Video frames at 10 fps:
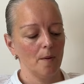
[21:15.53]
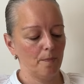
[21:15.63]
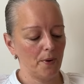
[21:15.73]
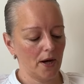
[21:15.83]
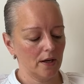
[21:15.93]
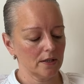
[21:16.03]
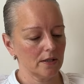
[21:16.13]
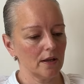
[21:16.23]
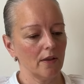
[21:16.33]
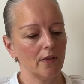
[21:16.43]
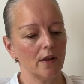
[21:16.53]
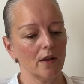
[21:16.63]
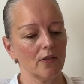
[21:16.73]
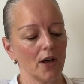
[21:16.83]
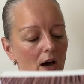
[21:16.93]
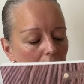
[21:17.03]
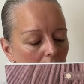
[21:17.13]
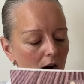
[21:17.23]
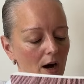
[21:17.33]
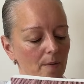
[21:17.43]
But the
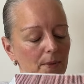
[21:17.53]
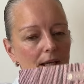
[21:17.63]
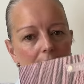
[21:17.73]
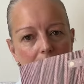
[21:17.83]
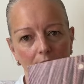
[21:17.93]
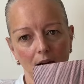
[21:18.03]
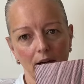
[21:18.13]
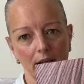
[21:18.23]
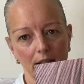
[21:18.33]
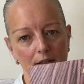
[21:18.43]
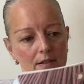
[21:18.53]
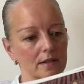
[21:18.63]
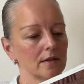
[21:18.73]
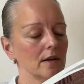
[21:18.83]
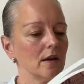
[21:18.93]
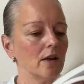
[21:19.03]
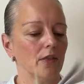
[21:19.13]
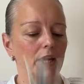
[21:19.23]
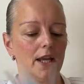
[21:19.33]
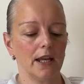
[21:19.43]
harmony guides,
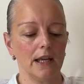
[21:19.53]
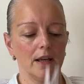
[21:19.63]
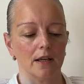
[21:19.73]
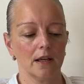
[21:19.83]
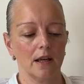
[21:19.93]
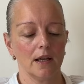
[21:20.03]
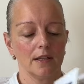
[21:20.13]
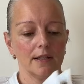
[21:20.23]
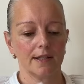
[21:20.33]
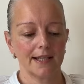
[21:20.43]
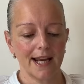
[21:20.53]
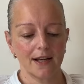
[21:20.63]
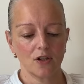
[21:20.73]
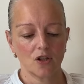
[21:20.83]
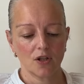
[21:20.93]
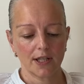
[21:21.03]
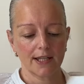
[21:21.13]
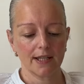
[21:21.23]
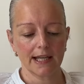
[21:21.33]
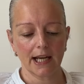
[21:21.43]
the stitch
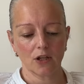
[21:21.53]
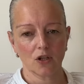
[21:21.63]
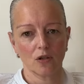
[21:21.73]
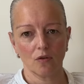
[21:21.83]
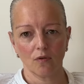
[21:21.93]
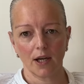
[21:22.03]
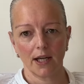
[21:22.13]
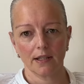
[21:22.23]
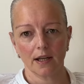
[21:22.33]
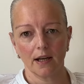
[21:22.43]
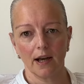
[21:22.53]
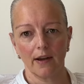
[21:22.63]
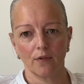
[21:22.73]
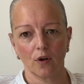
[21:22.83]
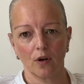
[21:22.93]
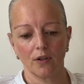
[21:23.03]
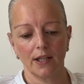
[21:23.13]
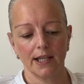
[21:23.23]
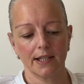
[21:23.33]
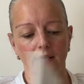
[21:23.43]
dictionaries, and I've got
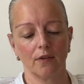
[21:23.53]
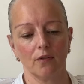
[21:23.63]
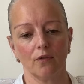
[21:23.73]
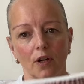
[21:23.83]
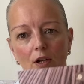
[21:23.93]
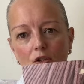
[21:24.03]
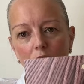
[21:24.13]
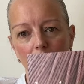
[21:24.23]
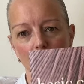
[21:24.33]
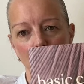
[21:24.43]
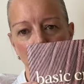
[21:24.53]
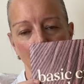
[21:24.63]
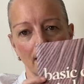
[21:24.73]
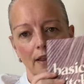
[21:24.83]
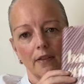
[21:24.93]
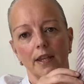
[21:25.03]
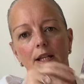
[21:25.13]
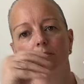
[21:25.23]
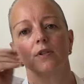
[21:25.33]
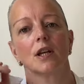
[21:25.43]
knitting versions.
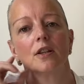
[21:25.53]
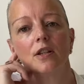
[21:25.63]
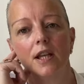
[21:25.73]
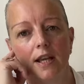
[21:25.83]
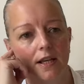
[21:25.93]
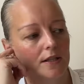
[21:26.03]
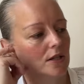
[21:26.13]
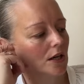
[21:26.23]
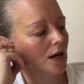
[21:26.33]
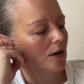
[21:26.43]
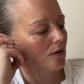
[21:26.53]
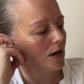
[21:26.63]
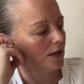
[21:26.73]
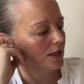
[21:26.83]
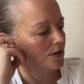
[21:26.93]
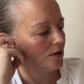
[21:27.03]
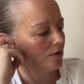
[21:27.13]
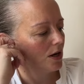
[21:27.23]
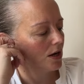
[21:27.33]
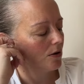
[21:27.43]
These were done years ago, and I don't
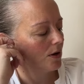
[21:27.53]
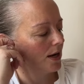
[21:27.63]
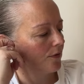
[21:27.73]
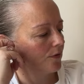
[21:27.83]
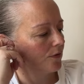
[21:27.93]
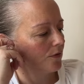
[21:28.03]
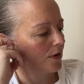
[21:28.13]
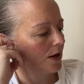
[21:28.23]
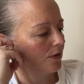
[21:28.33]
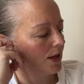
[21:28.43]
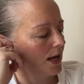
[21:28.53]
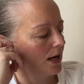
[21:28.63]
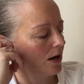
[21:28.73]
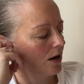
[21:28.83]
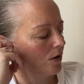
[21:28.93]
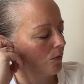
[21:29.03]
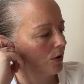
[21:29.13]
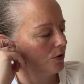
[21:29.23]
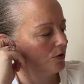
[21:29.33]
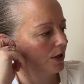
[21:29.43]
know if they are
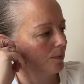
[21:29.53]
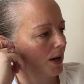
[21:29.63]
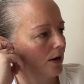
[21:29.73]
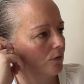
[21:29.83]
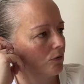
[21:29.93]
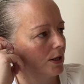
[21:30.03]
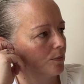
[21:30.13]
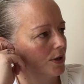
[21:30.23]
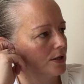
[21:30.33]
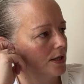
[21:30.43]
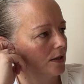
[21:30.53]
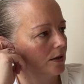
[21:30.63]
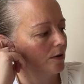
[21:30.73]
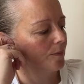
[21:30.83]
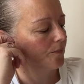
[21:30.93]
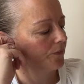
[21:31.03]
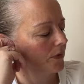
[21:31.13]
wondering about reprinting them.